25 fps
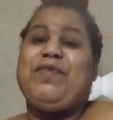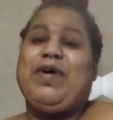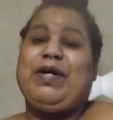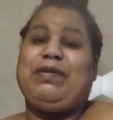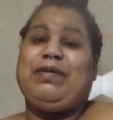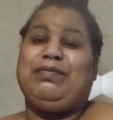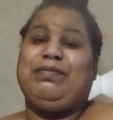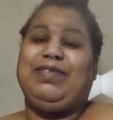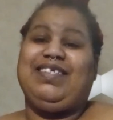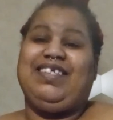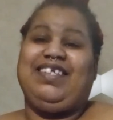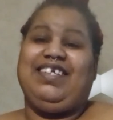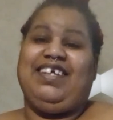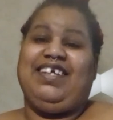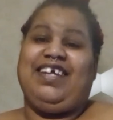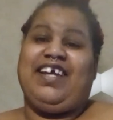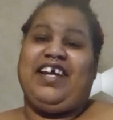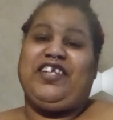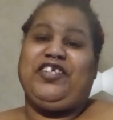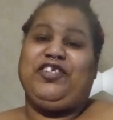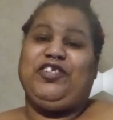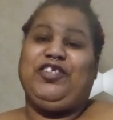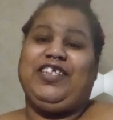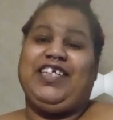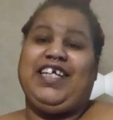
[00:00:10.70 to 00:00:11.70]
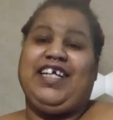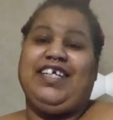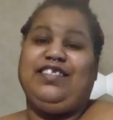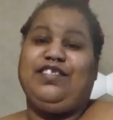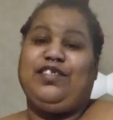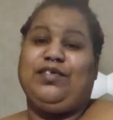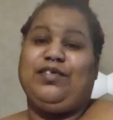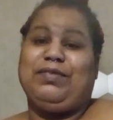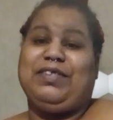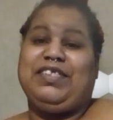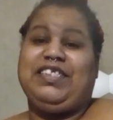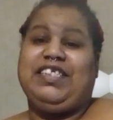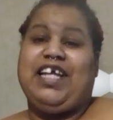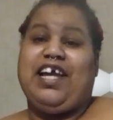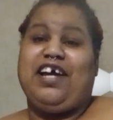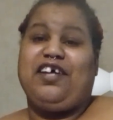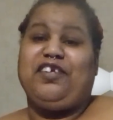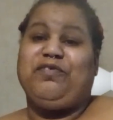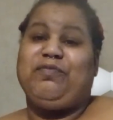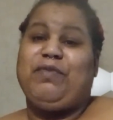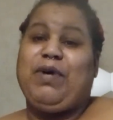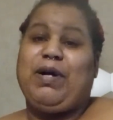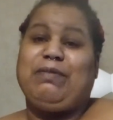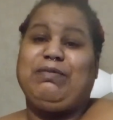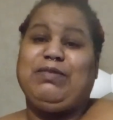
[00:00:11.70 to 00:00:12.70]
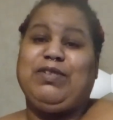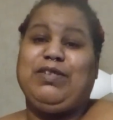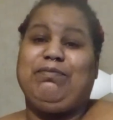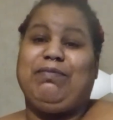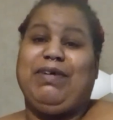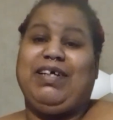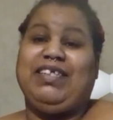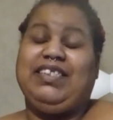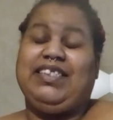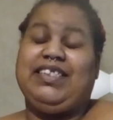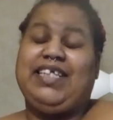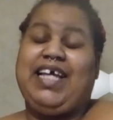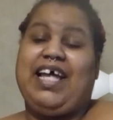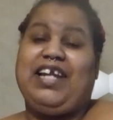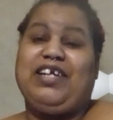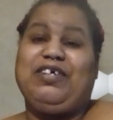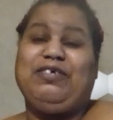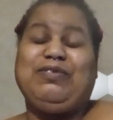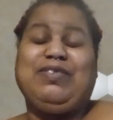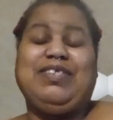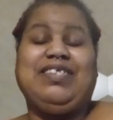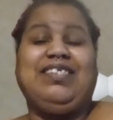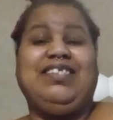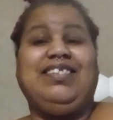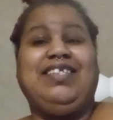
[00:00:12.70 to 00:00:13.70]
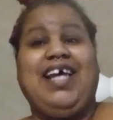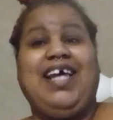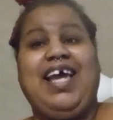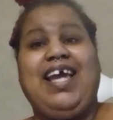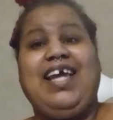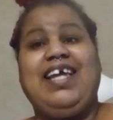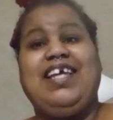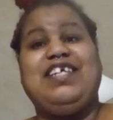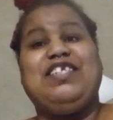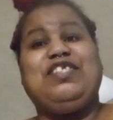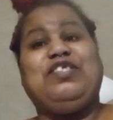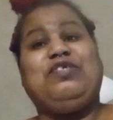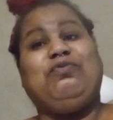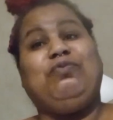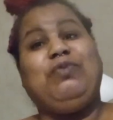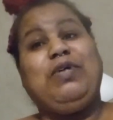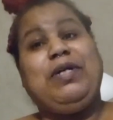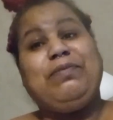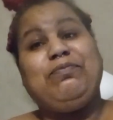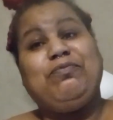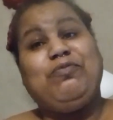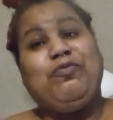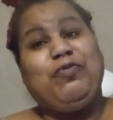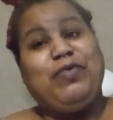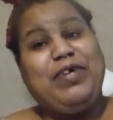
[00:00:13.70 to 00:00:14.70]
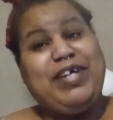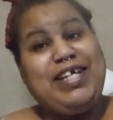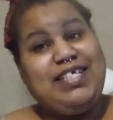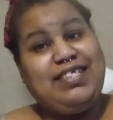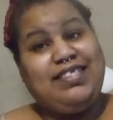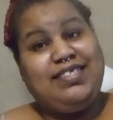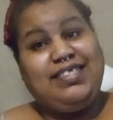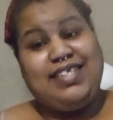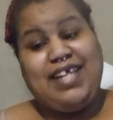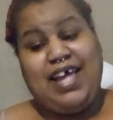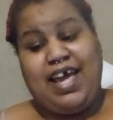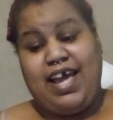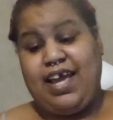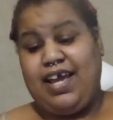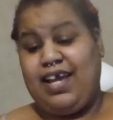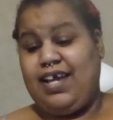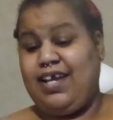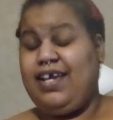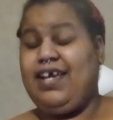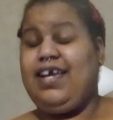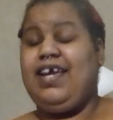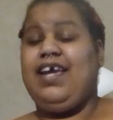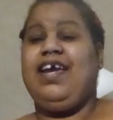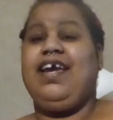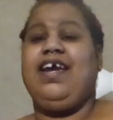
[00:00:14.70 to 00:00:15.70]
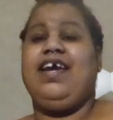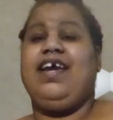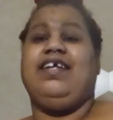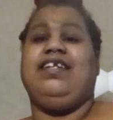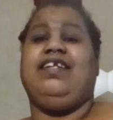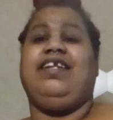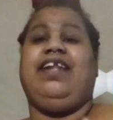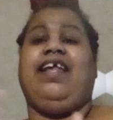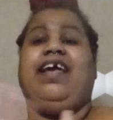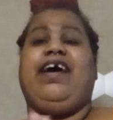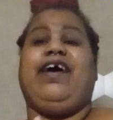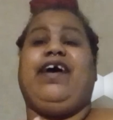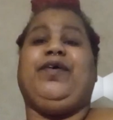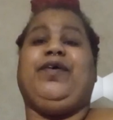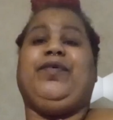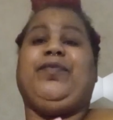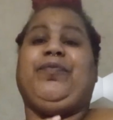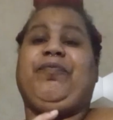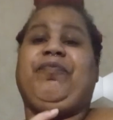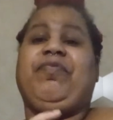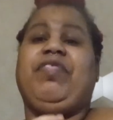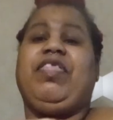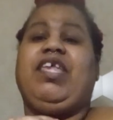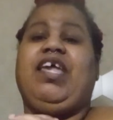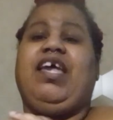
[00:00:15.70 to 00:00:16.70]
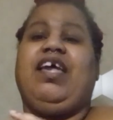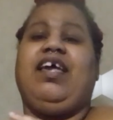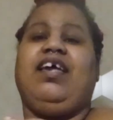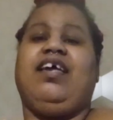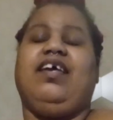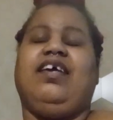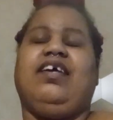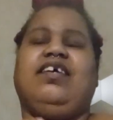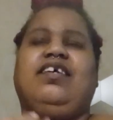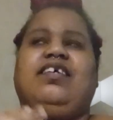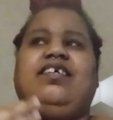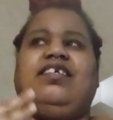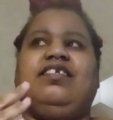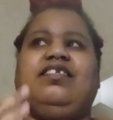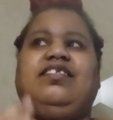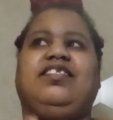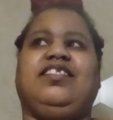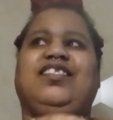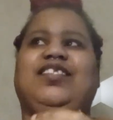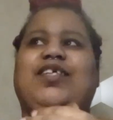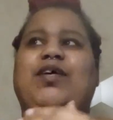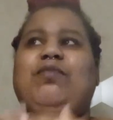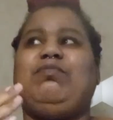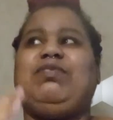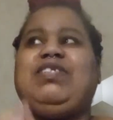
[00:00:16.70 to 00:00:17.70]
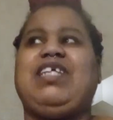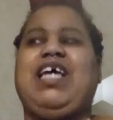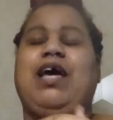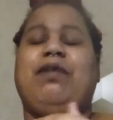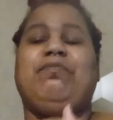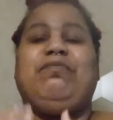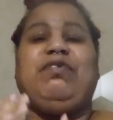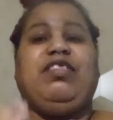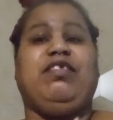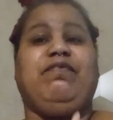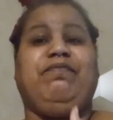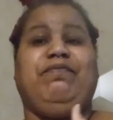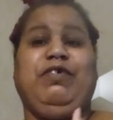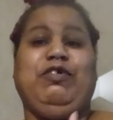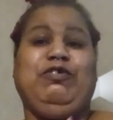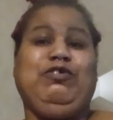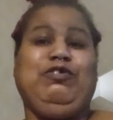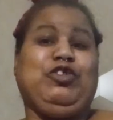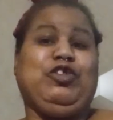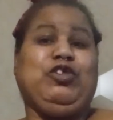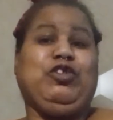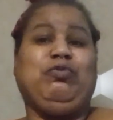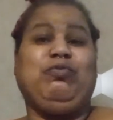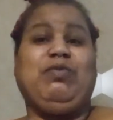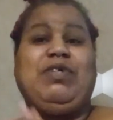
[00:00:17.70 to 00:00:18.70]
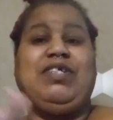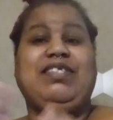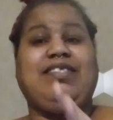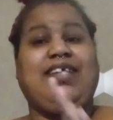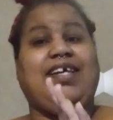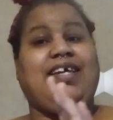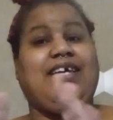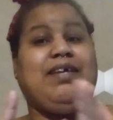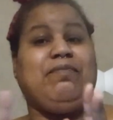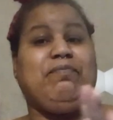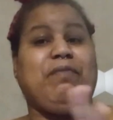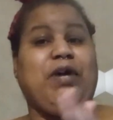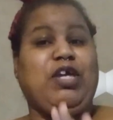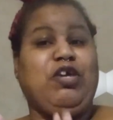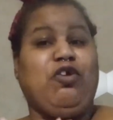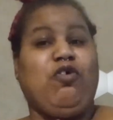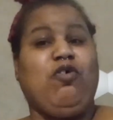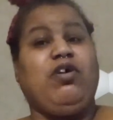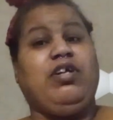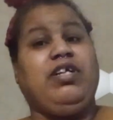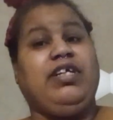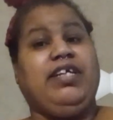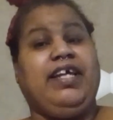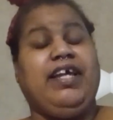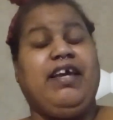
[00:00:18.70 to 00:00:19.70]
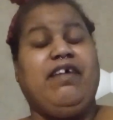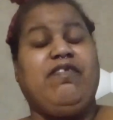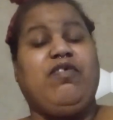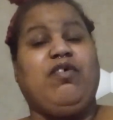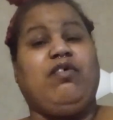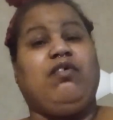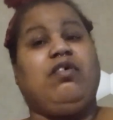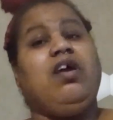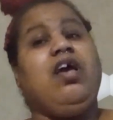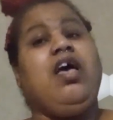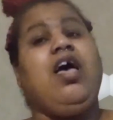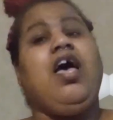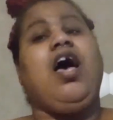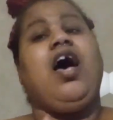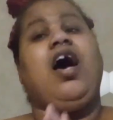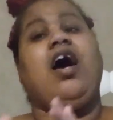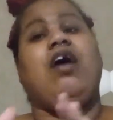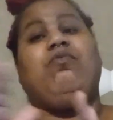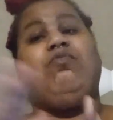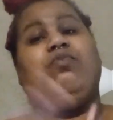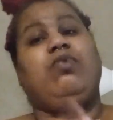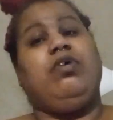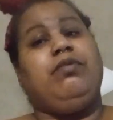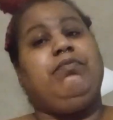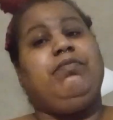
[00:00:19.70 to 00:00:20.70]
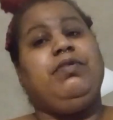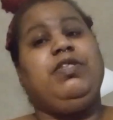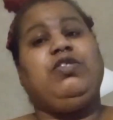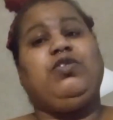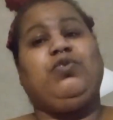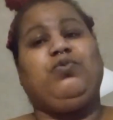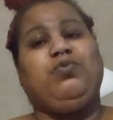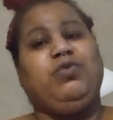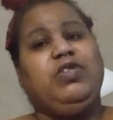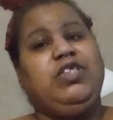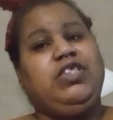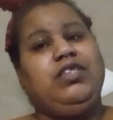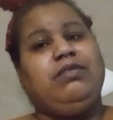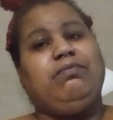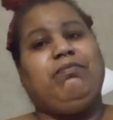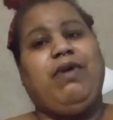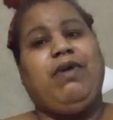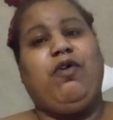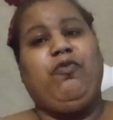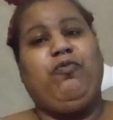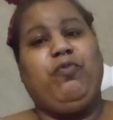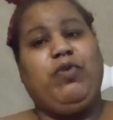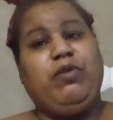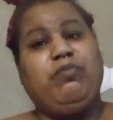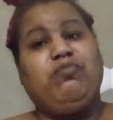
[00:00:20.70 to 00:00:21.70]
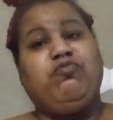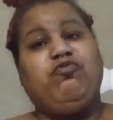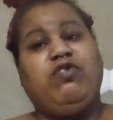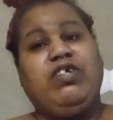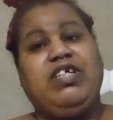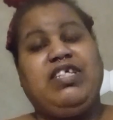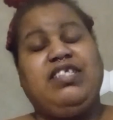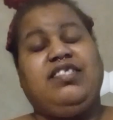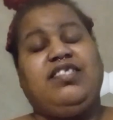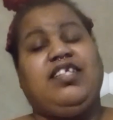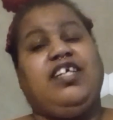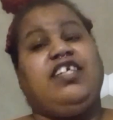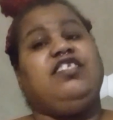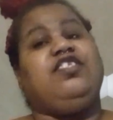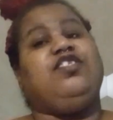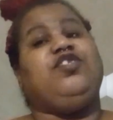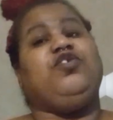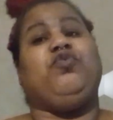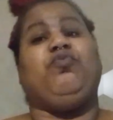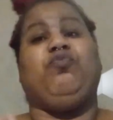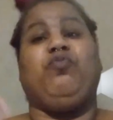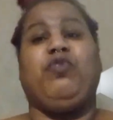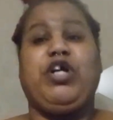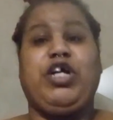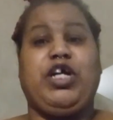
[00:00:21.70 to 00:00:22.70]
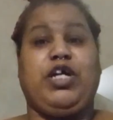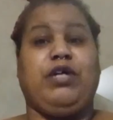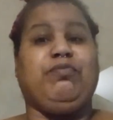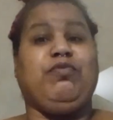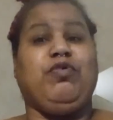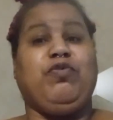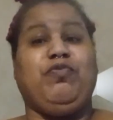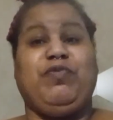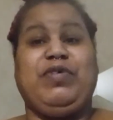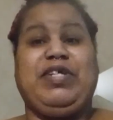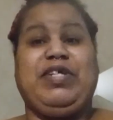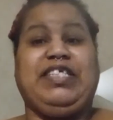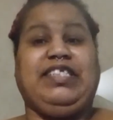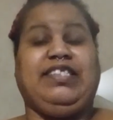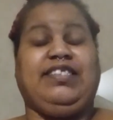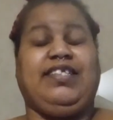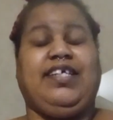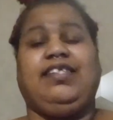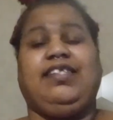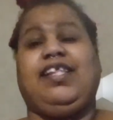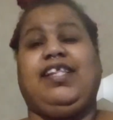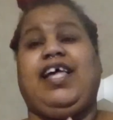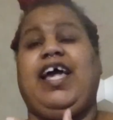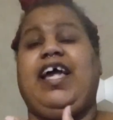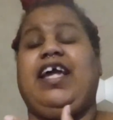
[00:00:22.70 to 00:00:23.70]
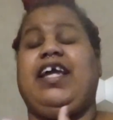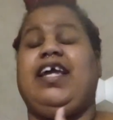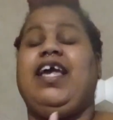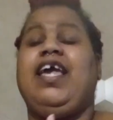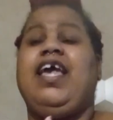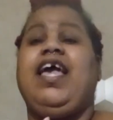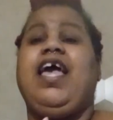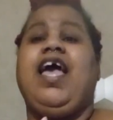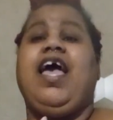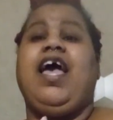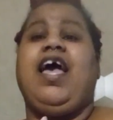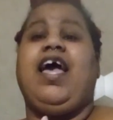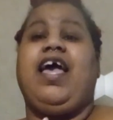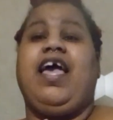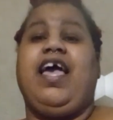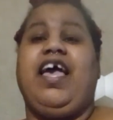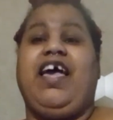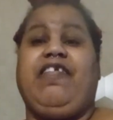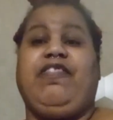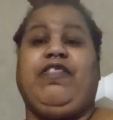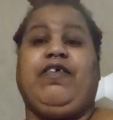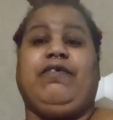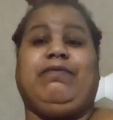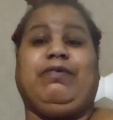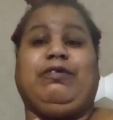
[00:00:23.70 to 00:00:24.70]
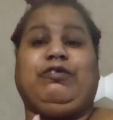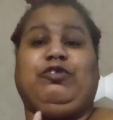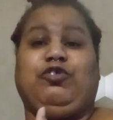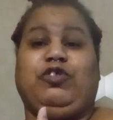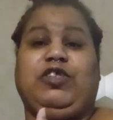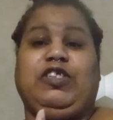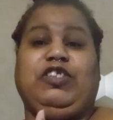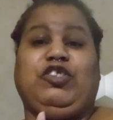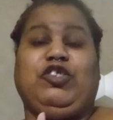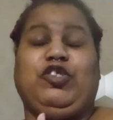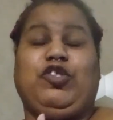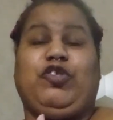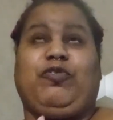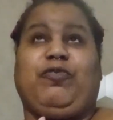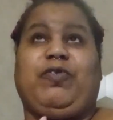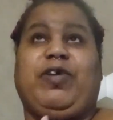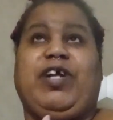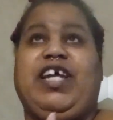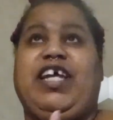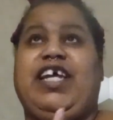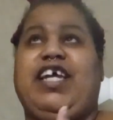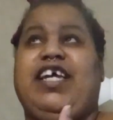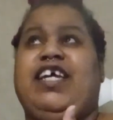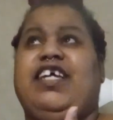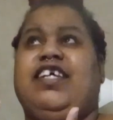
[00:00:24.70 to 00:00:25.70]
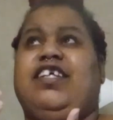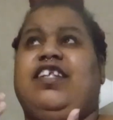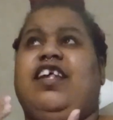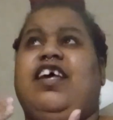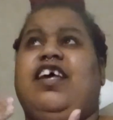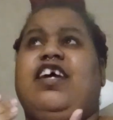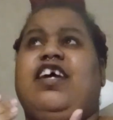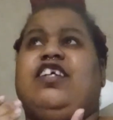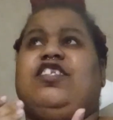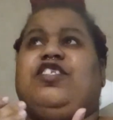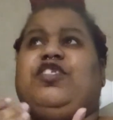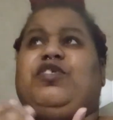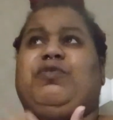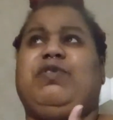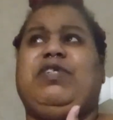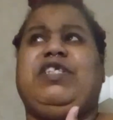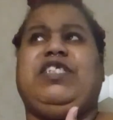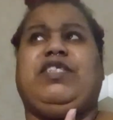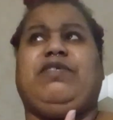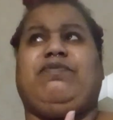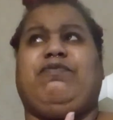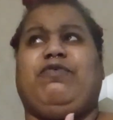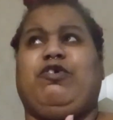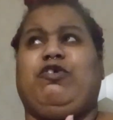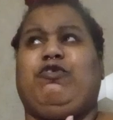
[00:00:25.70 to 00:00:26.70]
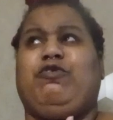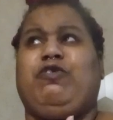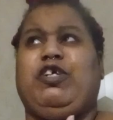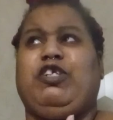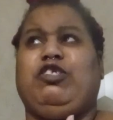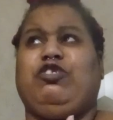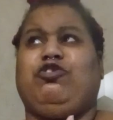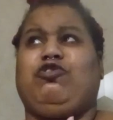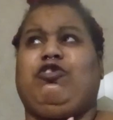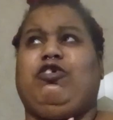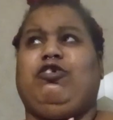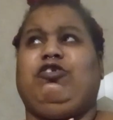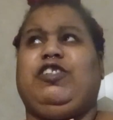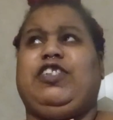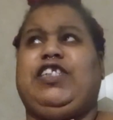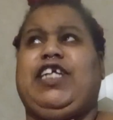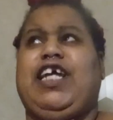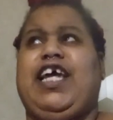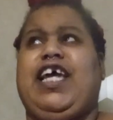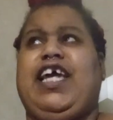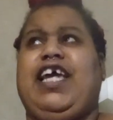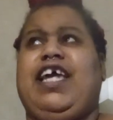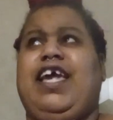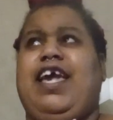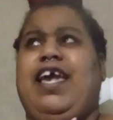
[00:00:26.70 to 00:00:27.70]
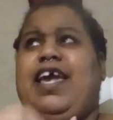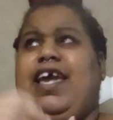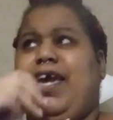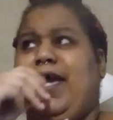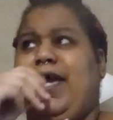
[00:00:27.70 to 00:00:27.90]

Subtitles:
welcome to Kenyatta Create Something, Kenyatta. Welcome to my channel. Today is Wip Wednesday. Now, sometime in the future, once I get my yarn together, I will be switching my Wip Wednesday to Wearable Wednesday, like Heather from Strings and Thread, Teresa from Critters Crochet,